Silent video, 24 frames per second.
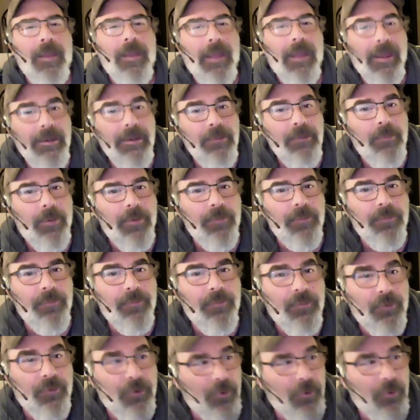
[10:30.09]
Anyway, the
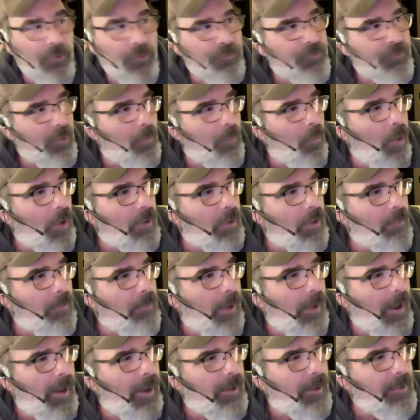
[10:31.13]
girls come walking
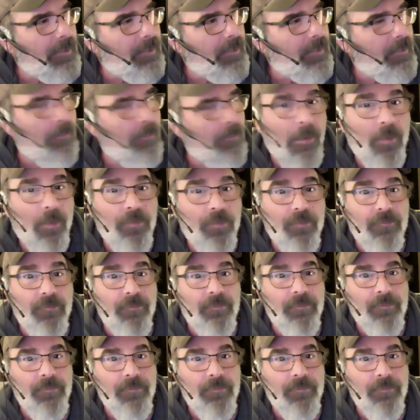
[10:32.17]
by, both of them,